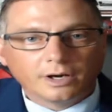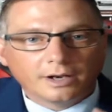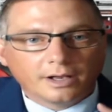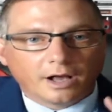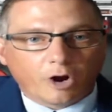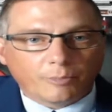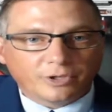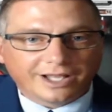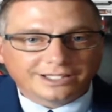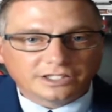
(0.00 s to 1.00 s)
hope you
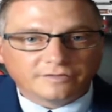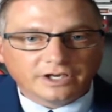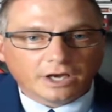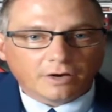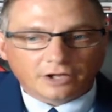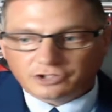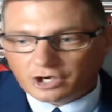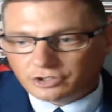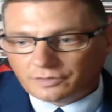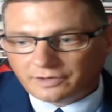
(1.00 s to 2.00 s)
like this video. I'll talk to you
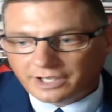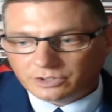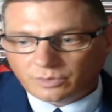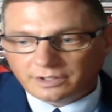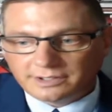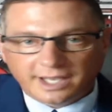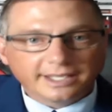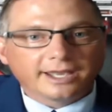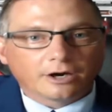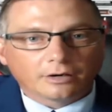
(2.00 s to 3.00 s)
on the next one. Take
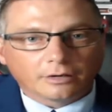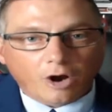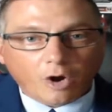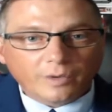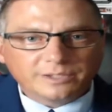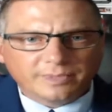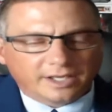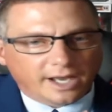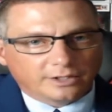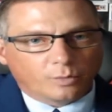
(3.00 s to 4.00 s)
care. Always be
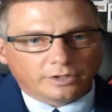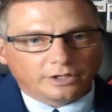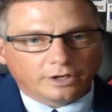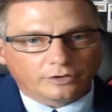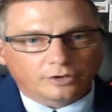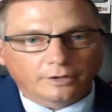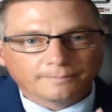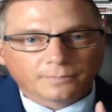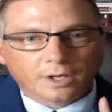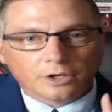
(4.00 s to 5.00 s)
kind to one another.
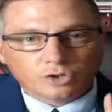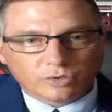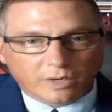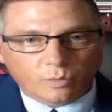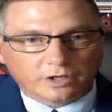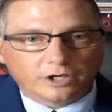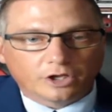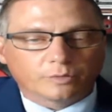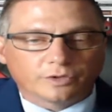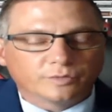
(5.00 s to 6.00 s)
Treat one another
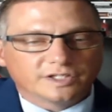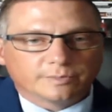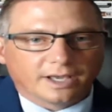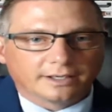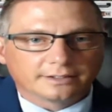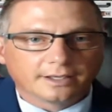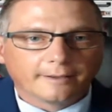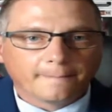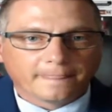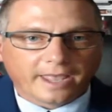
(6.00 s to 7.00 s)
with respect
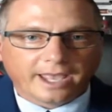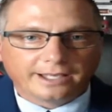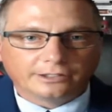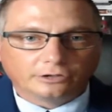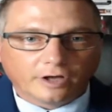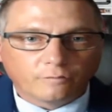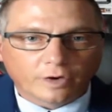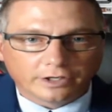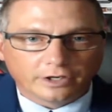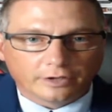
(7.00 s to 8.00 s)
and love one
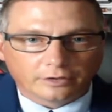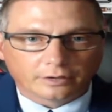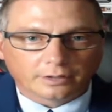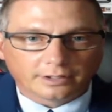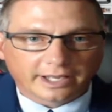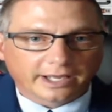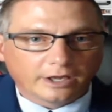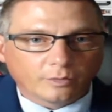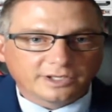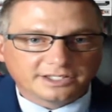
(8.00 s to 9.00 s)
another. Like I
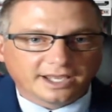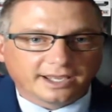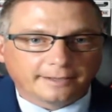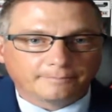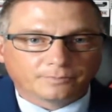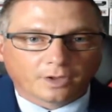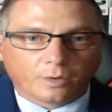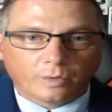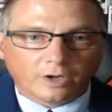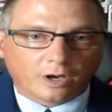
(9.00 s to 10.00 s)
always say, we
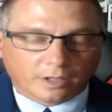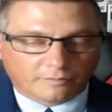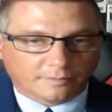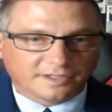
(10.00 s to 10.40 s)
all come from the same